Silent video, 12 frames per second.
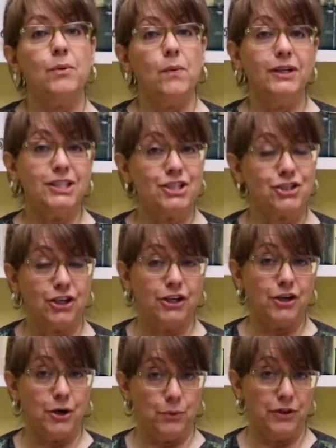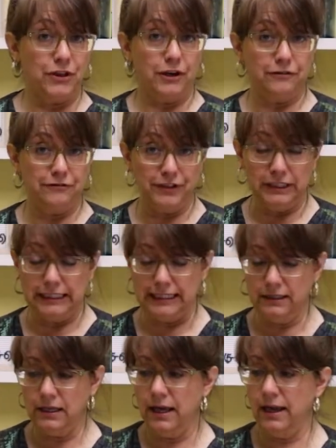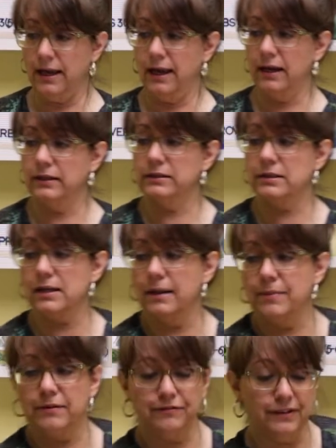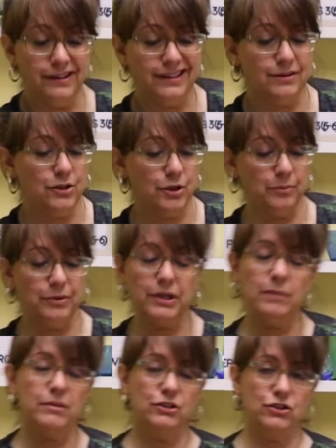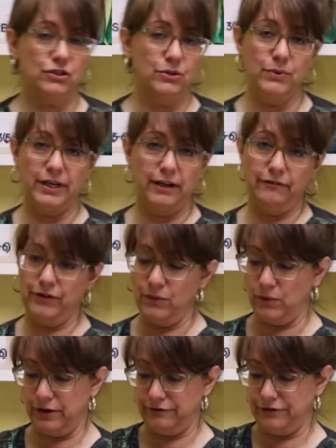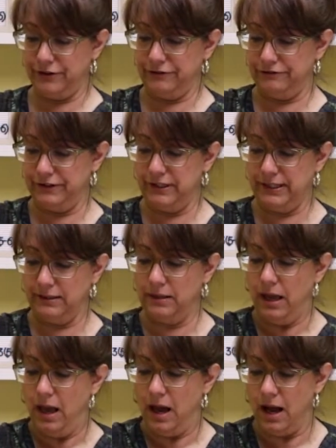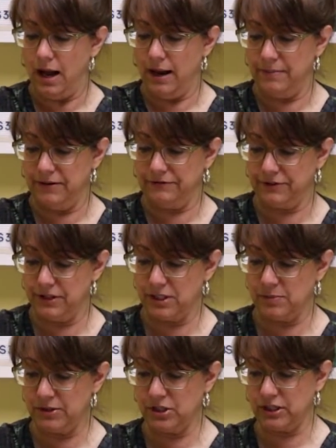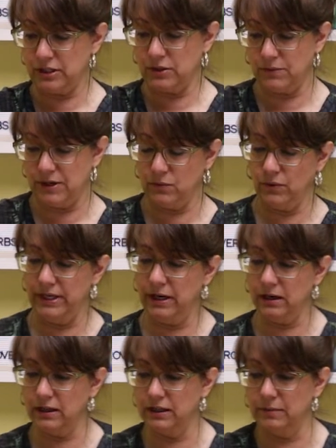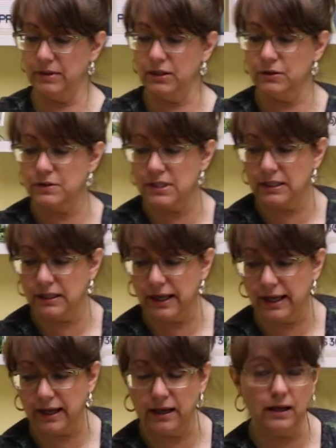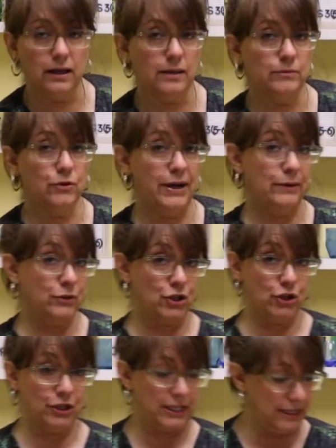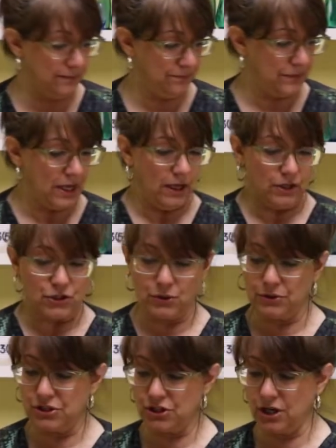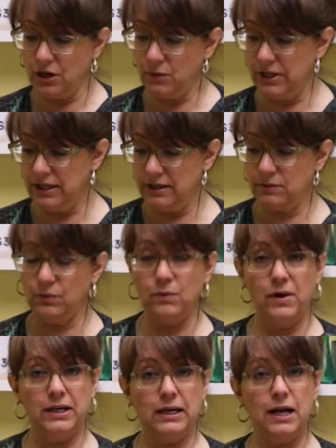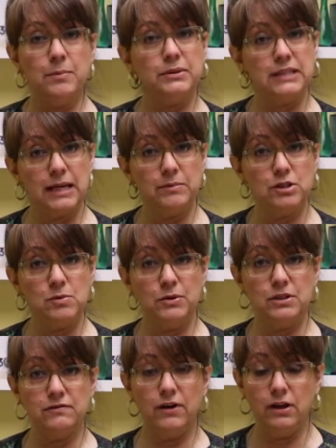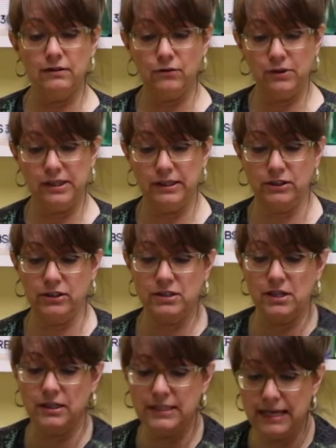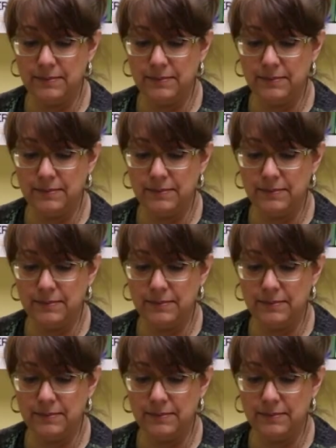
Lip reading: we want to start with our filling, and the filling, you can pretty much do whatever you want for your filling, but for this particular one, we are going to be using a ground turkey. So to start with, we want a couple tablespoons of olive oil in our saute